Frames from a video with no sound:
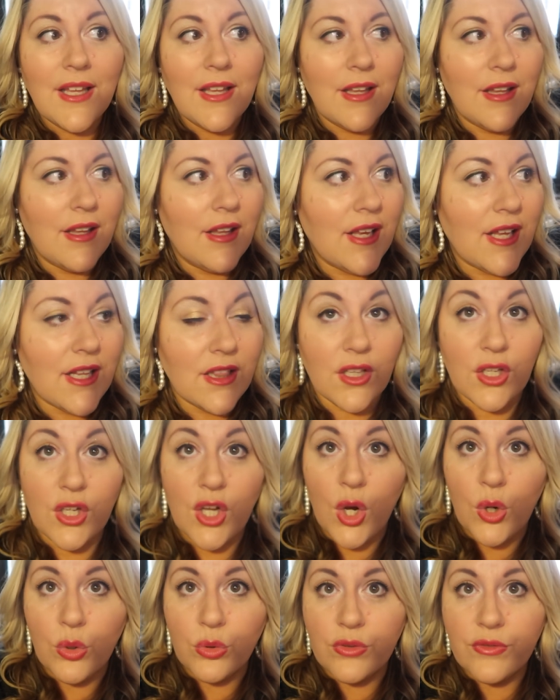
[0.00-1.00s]
in the
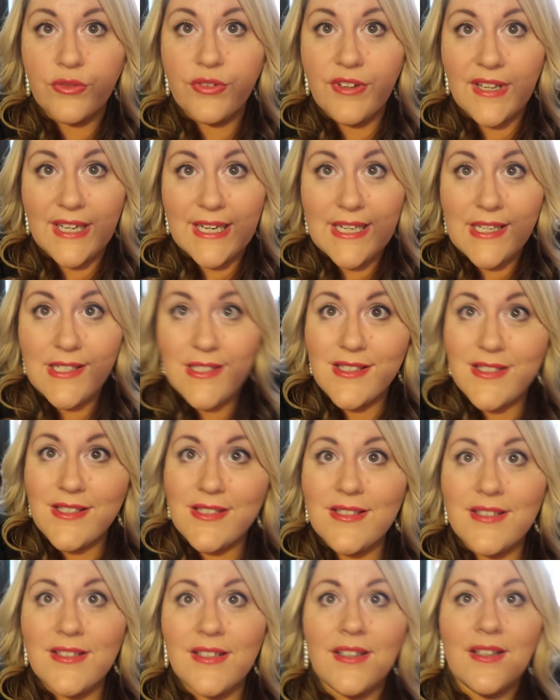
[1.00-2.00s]
Golden Fleece,
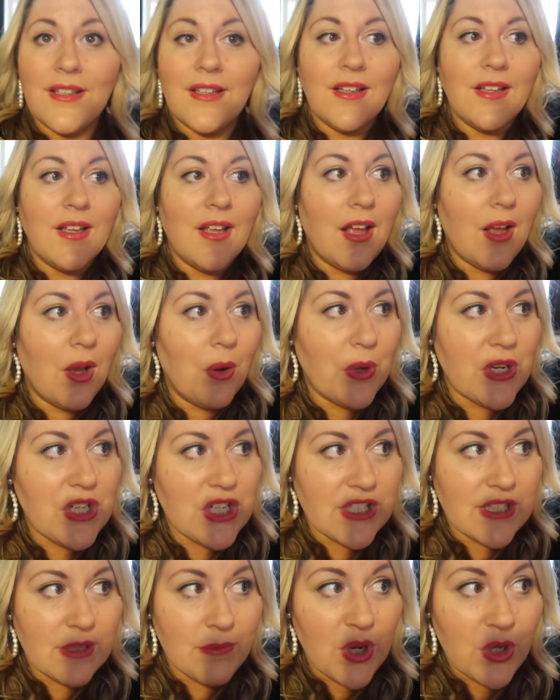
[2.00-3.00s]
which
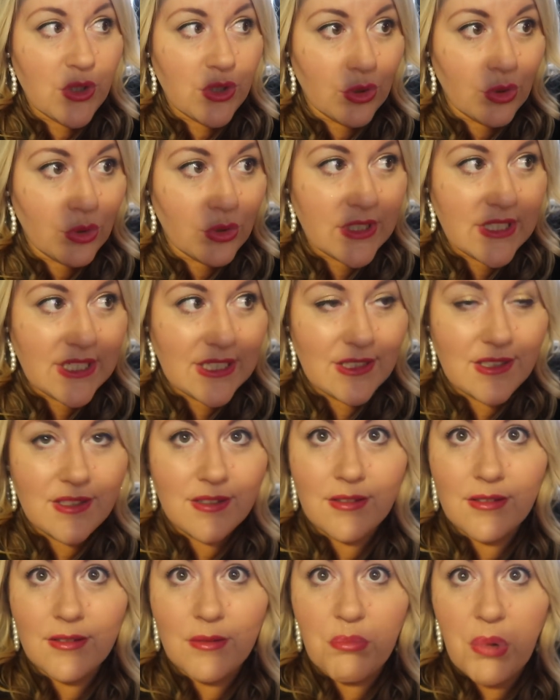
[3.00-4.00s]
is the most rated
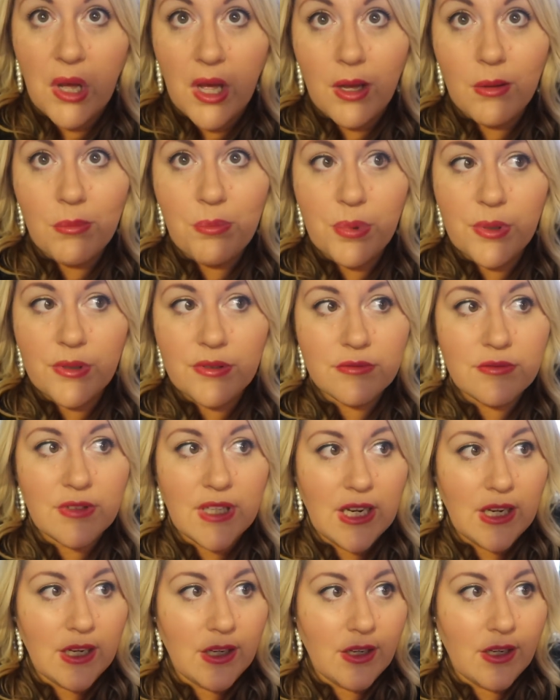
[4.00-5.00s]
pub
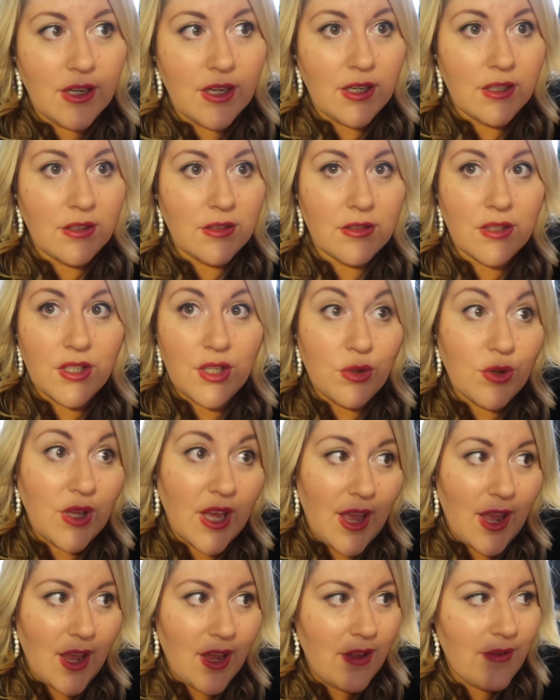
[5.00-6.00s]
in the
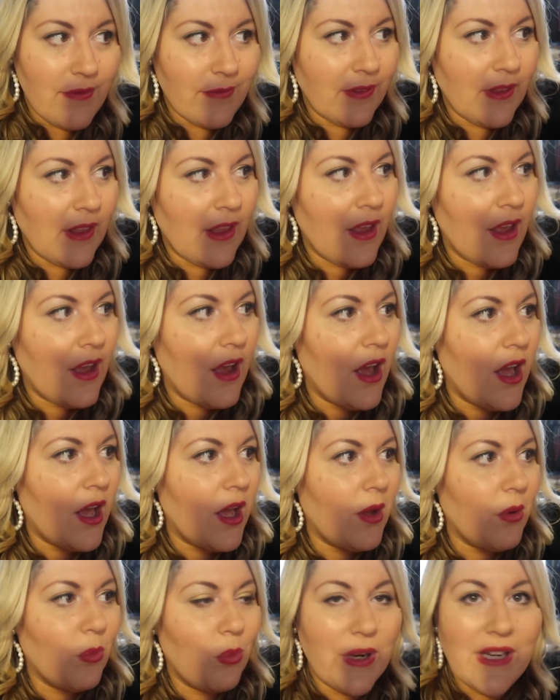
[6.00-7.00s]

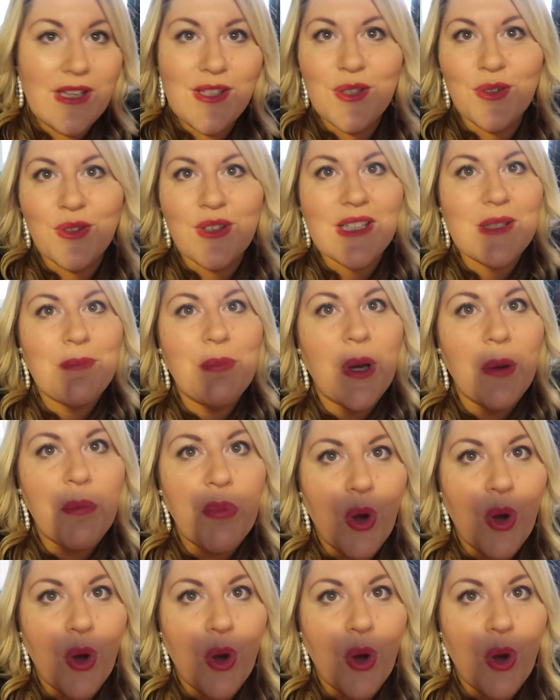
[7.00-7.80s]
UK. We saw this pub